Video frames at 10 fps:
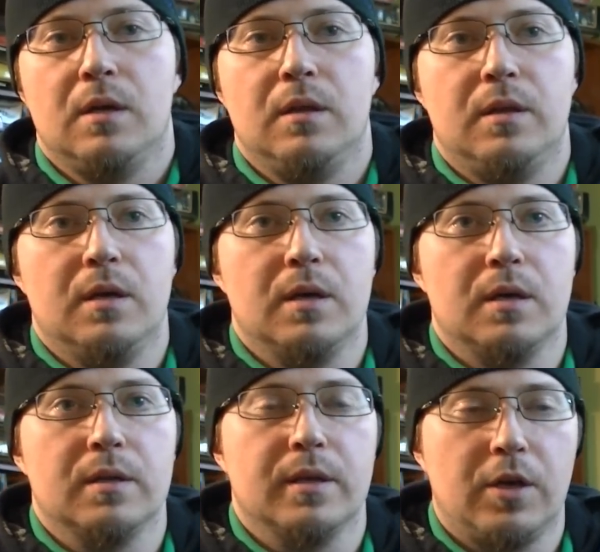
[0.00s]

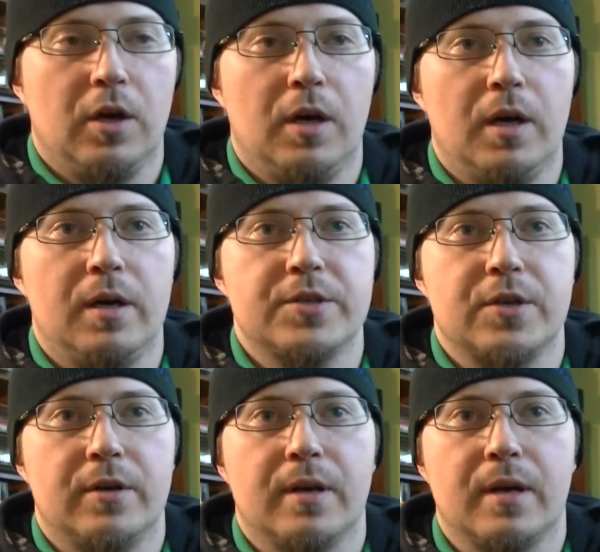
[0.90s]
the car,
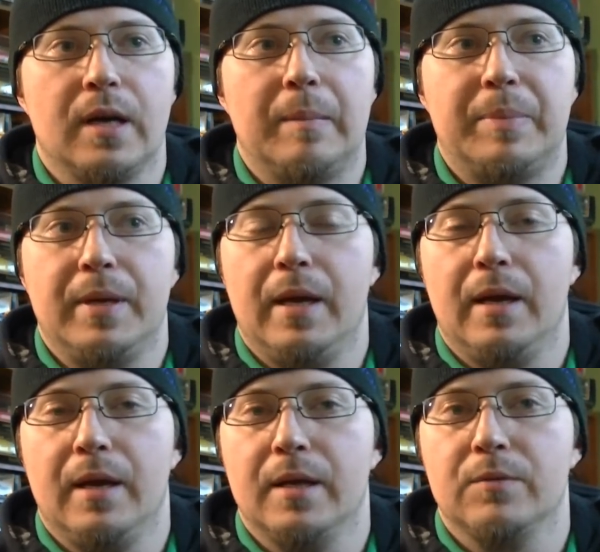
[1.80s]
started up,
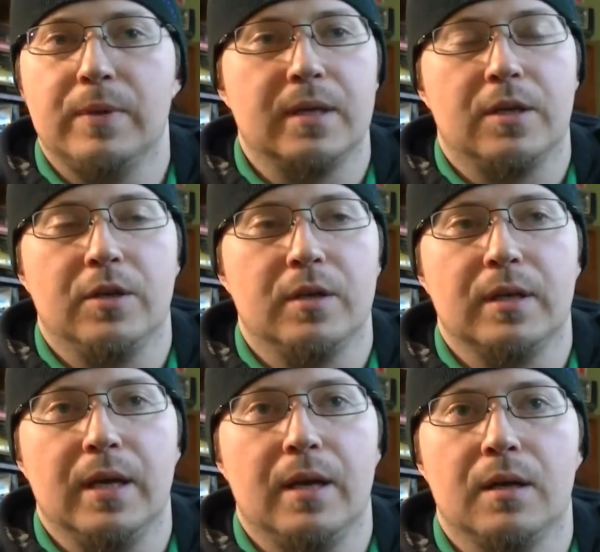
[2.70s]
and we couldn't
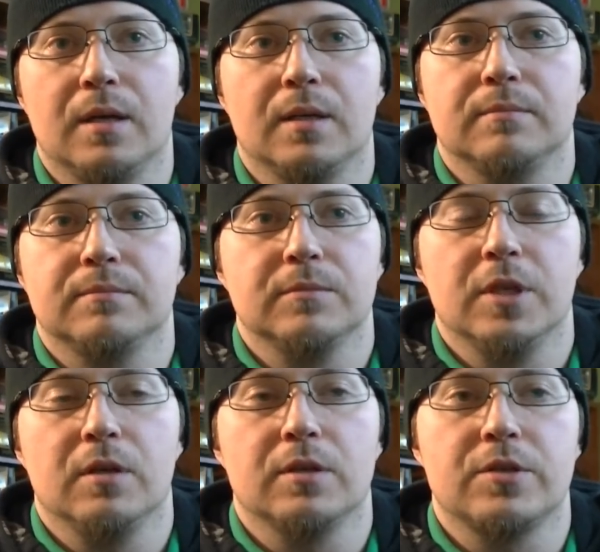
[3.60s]
get a
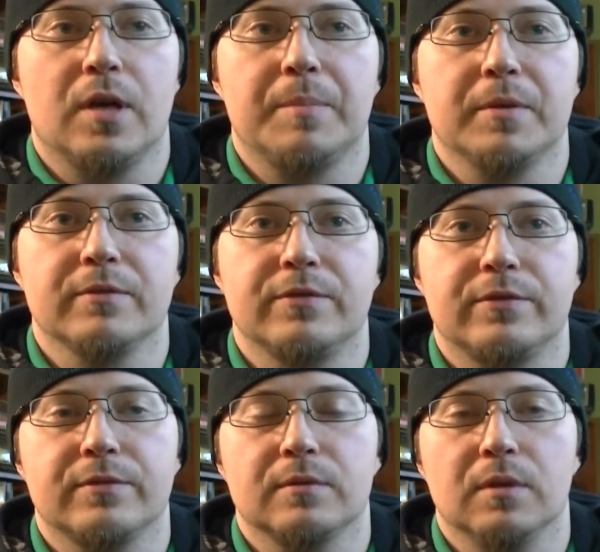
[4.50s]
drop
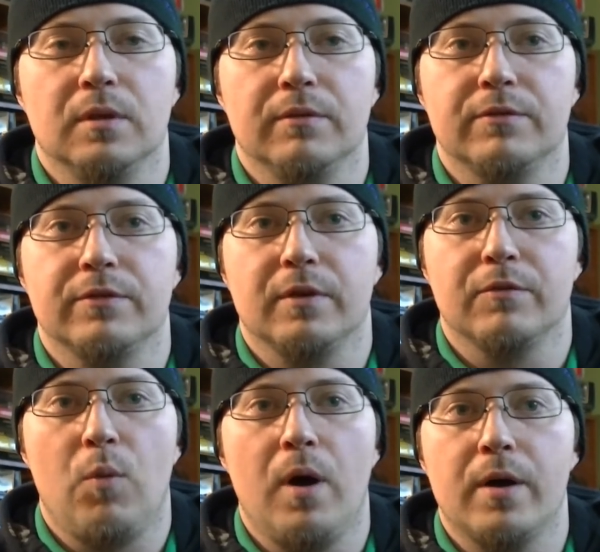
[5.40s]
of
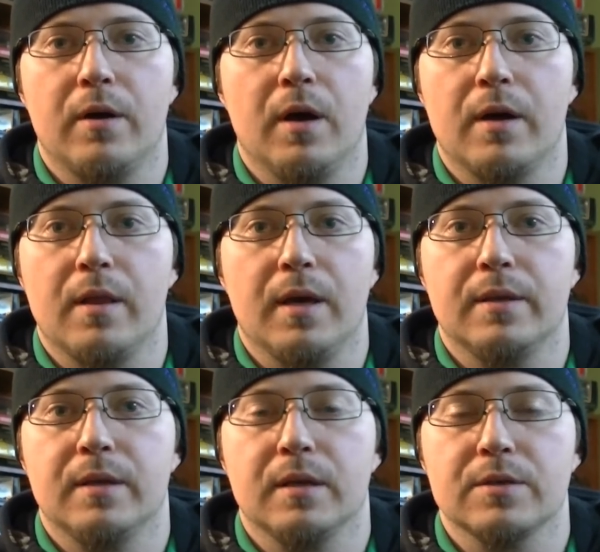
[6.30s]
water out of that thing.